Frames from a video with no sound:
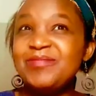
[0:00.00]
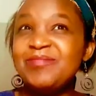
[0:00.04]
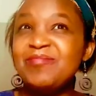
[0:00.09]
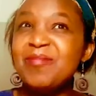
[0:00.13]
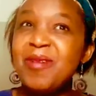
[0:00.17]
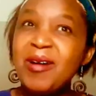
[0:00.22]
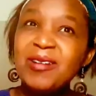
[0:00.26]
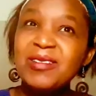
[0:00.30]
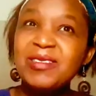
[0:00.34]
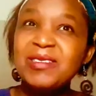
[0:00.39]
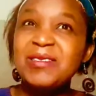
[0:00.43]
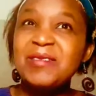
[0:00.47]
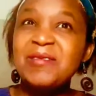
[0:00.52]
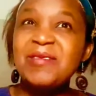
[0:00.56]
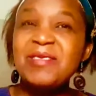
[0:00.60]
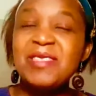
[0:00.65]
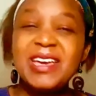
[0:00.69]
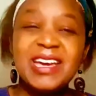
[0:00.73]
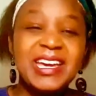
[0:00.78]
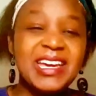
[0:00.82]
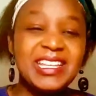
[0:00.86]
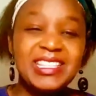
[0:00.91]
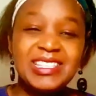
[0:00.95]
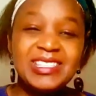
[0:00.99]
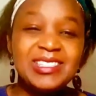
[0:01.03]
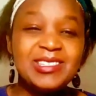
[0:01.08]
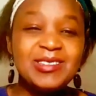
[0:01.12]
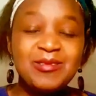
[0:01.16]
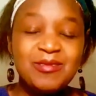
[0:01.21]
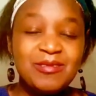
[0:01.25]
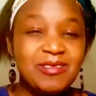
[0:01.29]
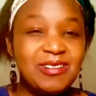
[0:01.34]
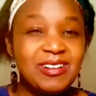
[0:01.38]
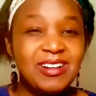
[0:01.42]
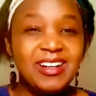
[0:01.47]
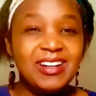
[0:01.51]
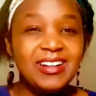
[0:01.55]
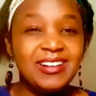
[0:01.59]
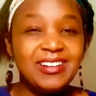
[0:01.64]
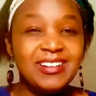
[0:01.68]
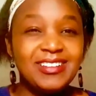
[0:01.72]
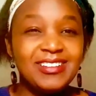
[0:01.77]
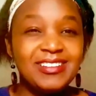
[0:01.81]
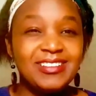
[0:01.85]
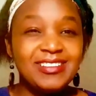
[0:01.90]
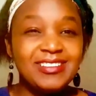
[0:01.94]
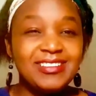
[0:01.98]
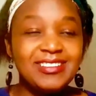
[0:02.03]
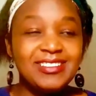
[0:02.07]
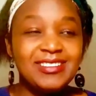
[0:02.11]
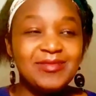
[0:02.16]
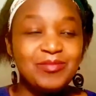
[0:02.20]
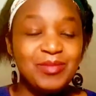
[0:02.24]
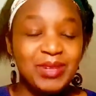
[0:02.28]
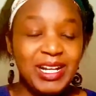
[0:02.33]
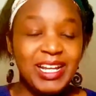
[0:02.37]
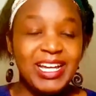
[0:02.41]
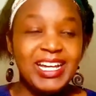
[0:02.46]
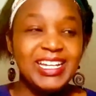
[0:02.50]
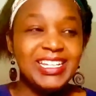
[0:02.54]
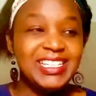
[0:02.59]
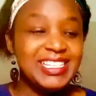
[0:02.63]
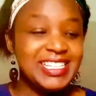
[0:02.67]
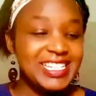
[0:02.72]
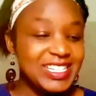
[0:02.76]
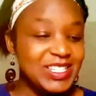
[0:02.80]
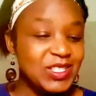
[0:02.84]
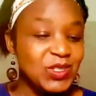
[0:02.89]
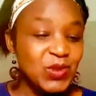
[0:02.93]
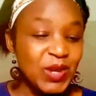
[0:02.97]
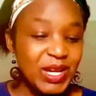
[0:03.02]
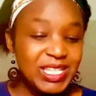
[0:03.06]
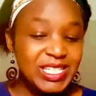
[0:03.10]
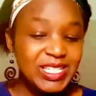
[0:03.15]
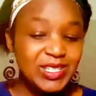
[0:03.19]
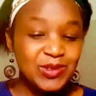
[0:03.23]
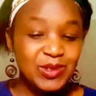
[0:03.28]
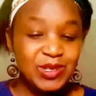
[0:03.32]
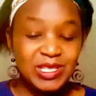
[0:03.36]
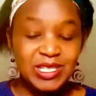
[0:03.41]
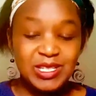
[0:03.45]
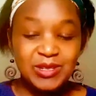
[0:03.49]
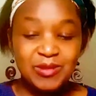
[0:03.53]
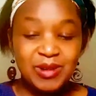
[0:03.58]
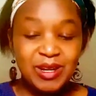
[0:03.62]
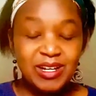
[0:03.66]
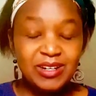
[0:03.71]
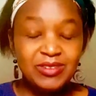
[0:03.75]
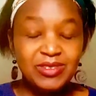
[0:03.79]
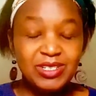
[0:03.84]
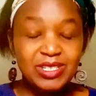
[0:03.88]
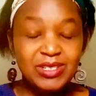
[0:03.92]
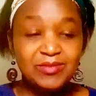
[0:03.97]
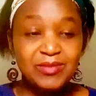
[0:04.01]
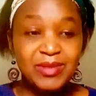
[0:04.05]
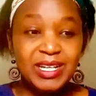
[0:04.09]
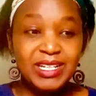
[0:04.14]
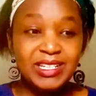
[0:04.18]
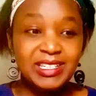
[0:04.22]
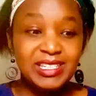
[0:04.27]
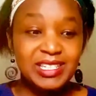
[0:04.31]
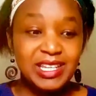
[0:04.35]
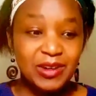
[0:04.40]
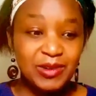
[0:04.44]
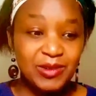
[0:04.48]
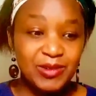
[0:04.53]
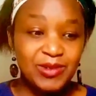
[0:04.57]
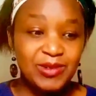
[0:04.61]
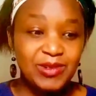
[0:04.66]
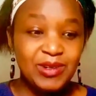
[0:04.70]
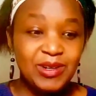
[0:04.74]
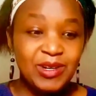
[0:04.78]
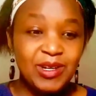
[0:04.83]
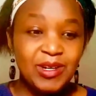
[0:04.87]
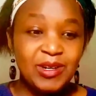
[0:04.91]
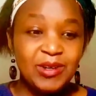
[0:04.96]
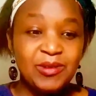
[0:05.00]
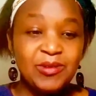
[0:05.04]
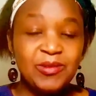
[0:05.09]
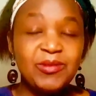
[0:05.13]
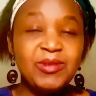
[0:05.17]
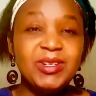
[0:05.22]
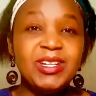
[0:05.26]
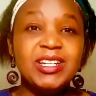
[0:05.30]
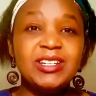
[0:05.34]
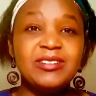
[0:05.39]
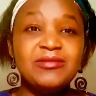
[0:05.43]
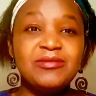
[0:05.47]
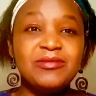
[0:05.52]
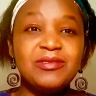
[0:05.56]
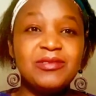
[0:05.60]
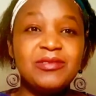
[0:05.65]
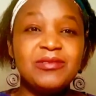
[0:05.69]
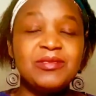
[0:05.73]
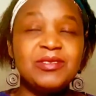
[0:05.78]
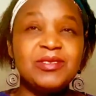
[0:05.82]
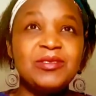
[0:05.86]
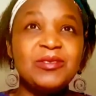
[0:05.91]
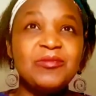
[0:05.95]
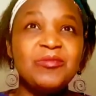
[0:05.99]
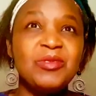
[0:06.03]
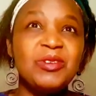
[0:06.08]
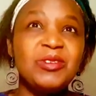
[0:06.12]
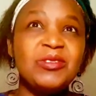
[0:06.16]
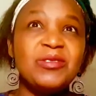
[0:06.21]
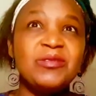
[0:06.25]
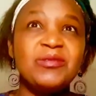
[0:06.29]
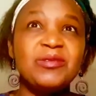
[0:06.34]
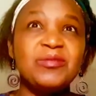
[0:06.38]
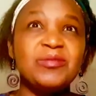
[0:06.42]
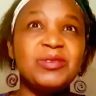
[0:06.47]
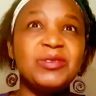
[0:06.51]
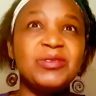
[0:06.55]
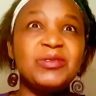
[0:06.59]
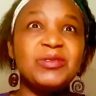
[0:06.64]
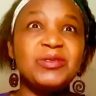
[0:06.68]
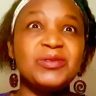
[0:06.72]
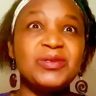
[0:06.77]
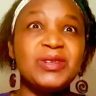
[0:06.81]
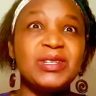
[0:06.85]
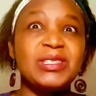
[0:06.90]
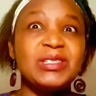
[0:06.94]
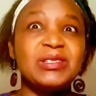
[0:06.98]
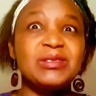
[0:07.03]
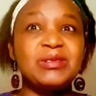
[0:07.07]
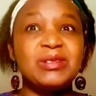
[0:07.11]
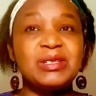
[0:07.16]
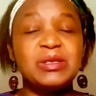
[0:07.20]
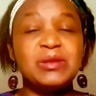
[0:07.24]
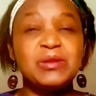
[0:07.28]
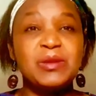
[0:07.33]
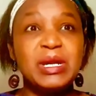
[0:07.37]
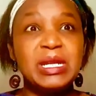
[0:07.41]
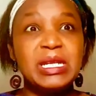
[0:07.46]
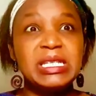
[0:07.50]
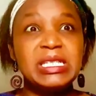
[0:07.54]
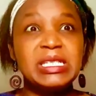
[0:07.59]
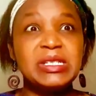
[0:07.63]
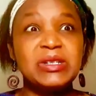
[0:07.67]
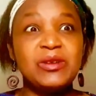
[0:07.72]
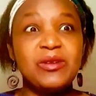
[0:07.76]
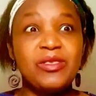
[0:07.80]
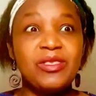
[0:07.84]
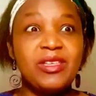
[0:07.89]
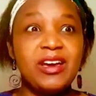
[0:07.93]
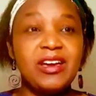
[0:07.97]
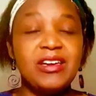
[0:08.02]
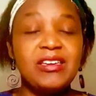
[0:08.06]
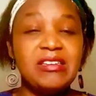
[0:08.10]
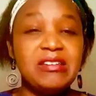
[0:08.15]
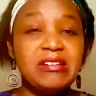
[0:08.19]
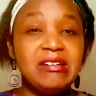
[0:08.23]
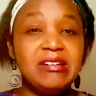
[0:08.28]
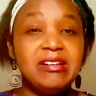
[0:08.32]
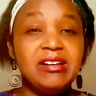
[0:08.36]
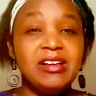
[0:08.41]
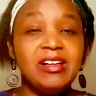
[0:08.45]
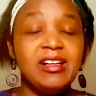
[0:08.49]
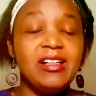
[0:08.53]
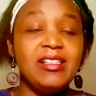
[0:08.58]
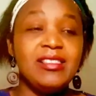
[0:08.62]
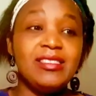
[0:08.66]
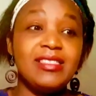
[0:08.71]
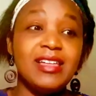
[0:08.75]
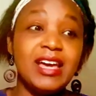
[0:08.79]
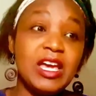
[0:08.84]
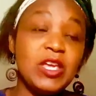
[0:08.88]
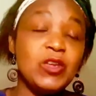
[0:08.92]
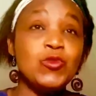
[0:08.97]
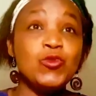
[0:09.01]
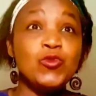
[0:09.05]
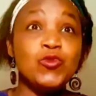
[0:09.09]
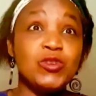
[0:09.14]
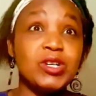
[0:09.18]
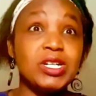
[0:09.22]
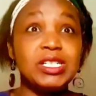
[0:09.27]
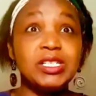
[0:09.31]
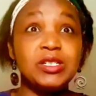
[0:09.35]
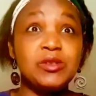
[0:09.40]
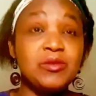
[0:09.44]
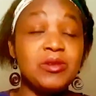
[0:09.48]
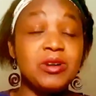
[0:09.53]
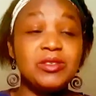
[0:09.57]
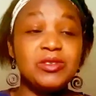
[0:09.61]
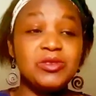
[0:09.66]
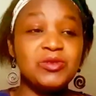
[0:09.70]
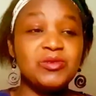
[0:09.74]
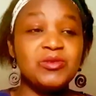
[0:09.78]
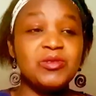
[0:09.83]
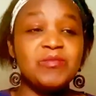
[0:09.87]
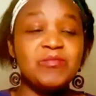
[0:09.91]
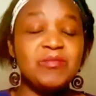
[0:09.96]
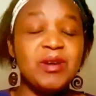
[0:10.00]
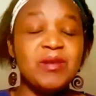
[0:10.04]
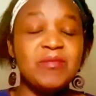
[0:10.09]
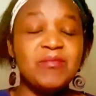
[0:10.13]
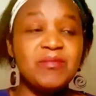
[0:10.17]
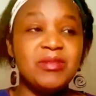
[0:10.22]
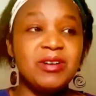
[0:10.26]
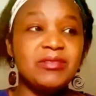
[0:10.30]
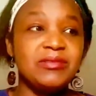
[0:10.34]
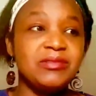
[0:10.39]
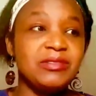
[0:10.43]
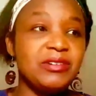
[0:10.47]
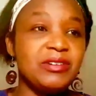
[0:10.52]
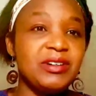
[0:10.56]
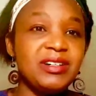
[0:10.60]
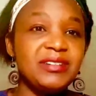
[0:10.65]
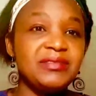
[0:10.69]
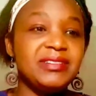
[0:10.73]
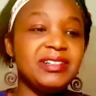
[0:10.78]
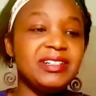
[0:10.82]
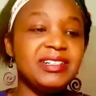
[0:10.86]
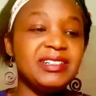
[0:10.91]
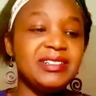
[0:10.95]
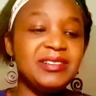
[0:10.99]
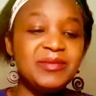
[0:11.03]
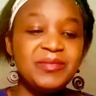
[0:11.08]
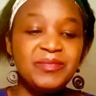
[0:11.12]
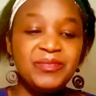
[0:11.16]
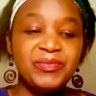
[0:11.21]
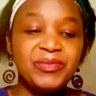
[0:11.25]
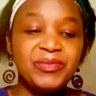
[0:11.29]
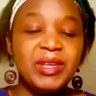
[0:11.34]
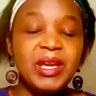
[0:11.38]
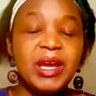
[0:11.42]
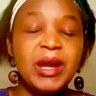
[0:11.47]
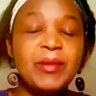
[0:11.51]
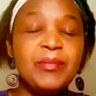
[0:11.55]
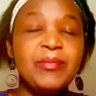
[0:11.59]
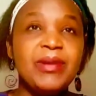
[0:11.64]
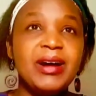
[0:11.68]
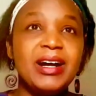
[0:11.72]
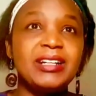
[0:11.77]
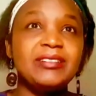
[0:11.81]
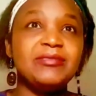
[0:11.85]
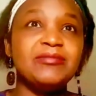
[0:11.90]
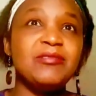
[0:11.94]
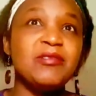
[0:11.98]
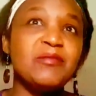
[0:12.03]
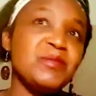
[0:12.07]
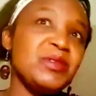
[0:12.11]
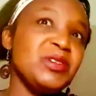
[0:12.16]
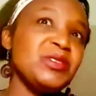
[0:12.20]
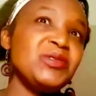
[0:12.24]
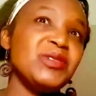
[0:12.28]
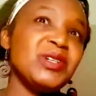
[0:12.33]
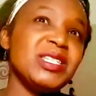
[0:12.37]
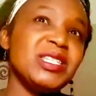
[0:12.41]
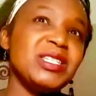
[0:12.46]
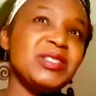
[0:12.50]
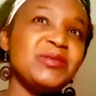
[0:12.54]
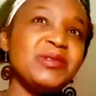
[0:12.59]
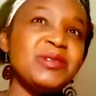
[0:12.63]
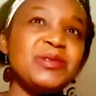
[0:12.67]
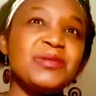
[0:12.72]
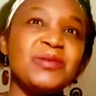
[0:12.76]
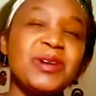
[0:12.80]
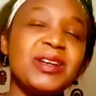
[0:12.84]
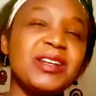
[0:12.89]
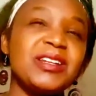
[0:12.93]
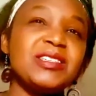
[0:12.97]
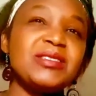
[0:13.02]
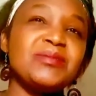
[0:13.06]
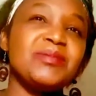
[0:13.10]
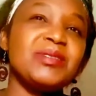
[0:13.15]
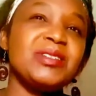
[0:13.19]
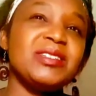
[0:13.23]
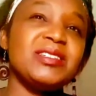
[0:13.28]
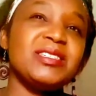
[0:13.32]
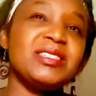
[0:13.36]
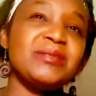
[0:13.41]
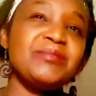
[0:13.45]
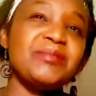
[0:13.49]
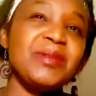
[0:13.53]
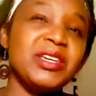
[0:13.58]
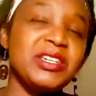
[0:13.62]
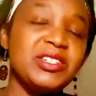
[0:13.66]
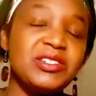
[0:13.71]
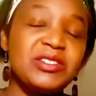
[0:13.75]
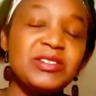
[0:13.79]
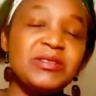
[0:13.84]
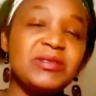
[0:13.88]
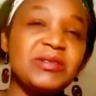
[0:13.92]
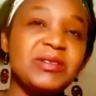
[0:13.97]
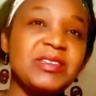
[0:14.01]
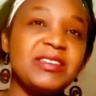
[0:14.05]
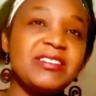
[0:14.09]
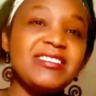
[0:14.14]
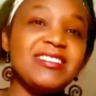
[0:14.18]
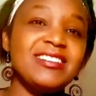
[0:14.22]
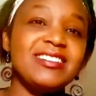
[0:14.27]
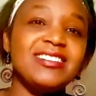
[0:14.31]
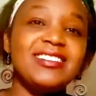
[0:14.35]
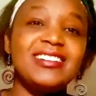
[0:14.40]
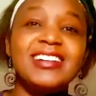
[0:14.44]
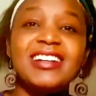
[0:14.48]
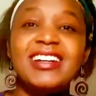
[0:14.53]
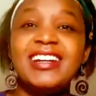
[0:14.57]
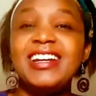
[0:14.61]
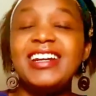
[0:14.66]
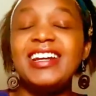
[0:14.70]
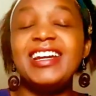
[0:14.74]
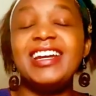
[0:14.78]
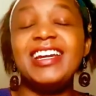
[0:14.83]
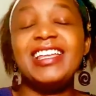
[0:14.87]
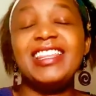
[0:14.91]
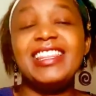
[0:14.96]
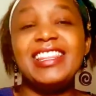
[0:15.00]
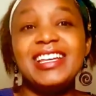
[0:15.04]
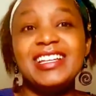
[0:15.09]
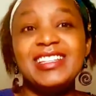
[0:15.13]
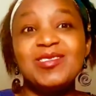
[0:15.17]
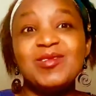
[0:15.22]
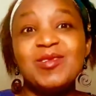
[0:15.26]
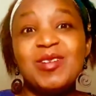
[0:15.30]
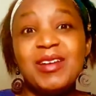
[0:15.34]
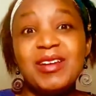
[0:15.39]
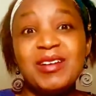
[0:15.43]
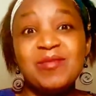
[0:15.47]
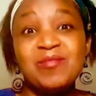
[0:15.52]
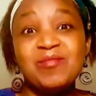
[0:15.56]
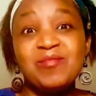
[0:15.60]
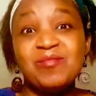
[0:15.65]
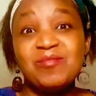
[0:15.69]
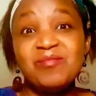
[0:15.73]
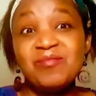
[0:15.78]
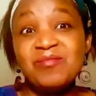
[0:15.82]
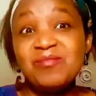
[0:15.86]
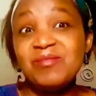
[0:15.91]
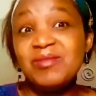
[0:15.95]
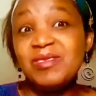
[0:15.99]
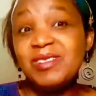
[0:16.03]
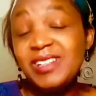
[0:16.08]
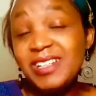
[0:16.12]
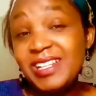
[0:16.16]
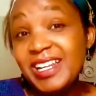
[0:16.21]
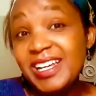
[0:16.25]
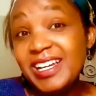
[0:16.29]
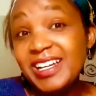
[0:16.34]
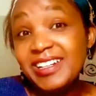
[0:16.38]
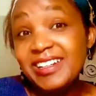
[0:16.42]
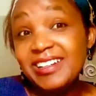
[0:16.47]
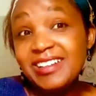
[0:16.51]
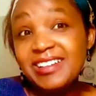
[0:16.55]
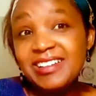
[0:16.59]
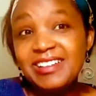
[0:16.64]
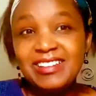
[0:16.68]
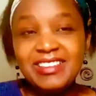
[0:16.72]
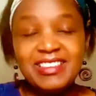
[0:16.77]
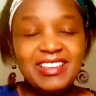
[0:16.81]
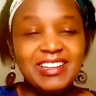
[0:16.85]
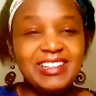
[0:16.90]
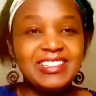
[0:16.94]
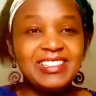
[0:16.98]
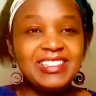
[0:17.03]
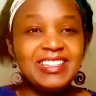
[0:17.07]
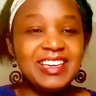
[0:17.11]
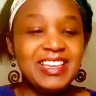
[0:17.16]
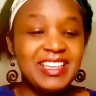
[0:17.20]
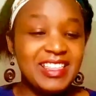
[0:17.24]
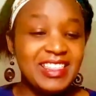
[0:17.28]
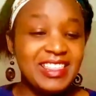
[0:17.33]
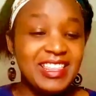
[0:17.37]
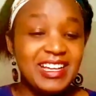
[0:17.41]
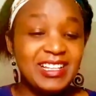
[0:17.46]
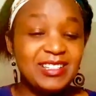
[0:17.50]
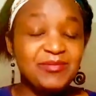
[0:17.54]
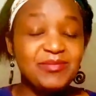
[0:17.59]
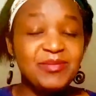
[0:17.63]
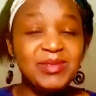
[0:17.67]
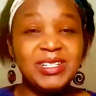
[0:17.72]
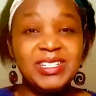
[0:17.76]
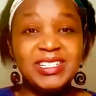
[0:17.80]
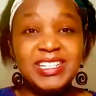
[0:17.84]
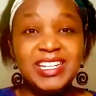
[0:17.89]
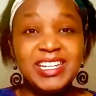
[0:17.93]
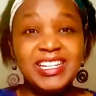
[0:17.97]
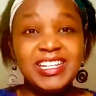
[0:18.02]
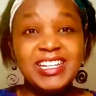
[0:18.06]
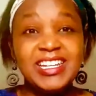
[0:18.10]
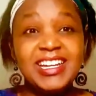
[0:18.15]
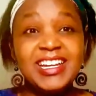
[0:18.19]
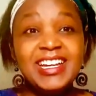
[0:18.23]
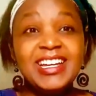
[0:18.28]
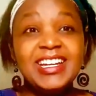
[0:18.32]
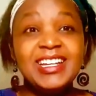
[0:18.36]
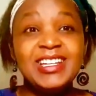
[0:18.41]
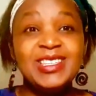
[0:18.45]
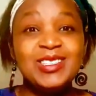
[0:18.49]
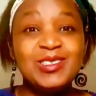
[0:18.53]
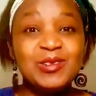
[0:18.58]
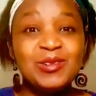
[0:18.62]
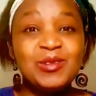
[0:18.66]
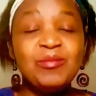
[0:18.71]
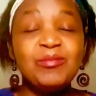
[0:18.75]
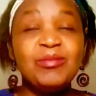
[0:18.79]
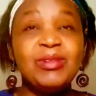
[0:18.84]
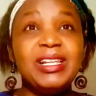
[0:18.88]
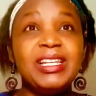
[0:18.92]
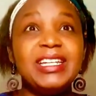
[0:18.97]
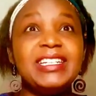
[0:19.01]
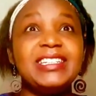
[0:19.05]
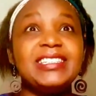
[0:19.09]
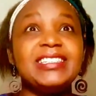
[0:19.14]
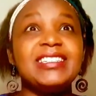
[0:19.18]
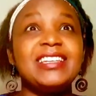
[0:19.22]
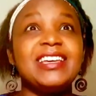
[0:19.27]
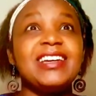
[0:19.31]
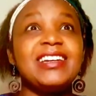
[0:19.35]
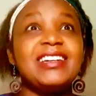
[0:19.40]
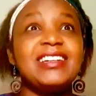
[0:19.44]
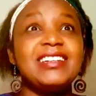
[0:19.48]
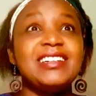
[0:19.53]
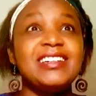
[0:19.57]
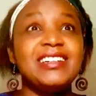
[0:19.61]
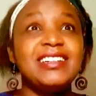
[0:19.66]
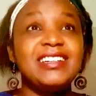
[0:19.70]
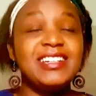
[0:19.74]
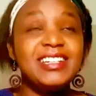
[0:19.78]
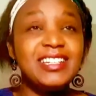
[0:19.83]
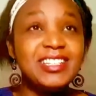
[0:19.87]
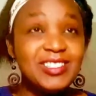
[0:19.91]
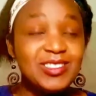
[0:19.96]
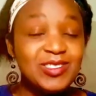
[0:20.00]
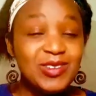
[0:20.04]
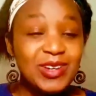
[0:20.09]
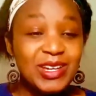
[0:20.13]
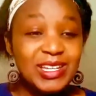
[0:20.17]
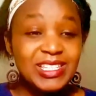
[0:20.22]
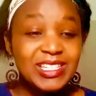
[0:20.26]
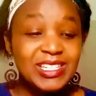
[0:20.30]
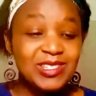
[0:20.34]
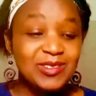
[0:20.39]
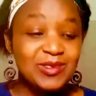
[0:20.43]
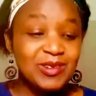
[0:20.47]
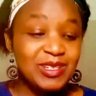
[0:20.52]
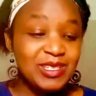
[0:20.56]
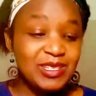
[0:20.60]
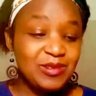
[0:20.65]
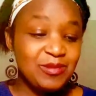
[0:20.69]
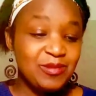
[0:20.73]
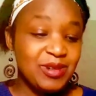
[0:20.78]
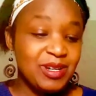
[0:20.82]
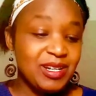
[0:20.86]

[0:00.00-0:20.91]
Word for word: more so that it took place in 2021, which might sound weird for so many of you because 2021 is not that year that you really want to remember forever. But for me, 2021 has been a special year, and that's why I'm glad that that big day took place in 2021.